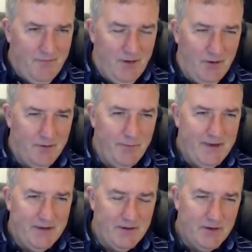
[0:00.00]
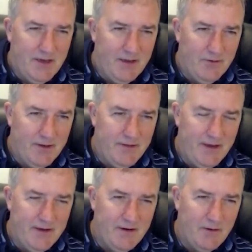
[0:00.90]
on basic scale. It
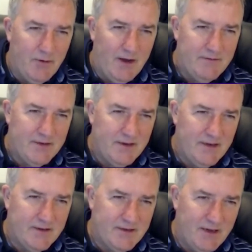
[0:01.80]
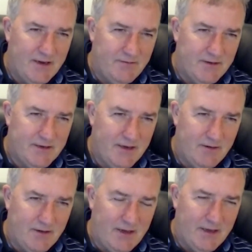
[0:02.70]
then arrives at the other side of the
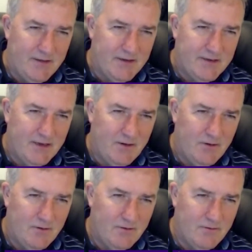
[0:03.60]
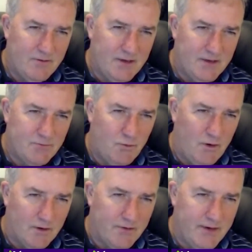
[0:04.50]
cell, and the cell does
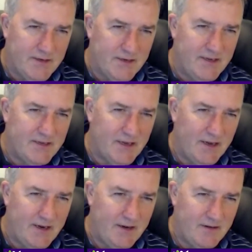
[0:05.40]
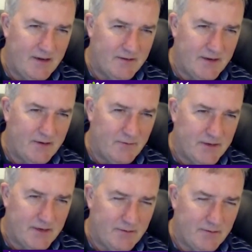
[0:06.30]
what? Creates an inside-out LDL
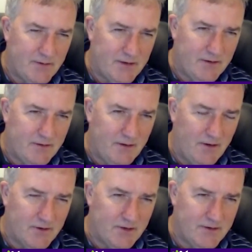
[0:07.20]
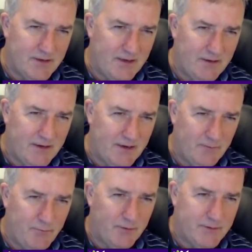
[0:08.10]
receptor, locks onto the LDL
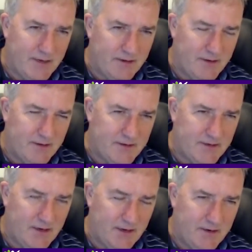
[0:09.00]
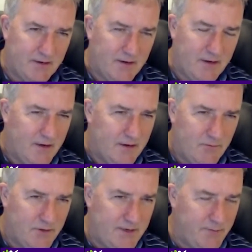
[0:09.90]
and pops it out the other side.
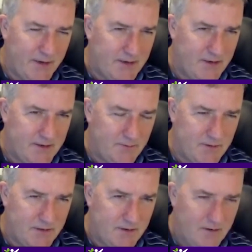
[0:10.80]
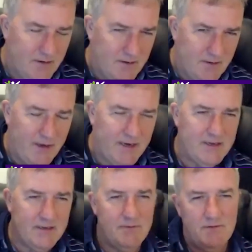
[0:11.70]
Well, these mechanisms
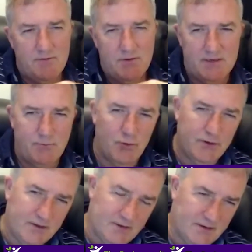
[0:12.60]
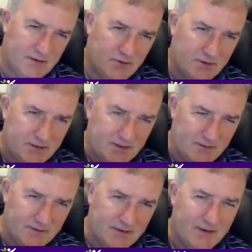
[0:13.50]
of transporting things across cells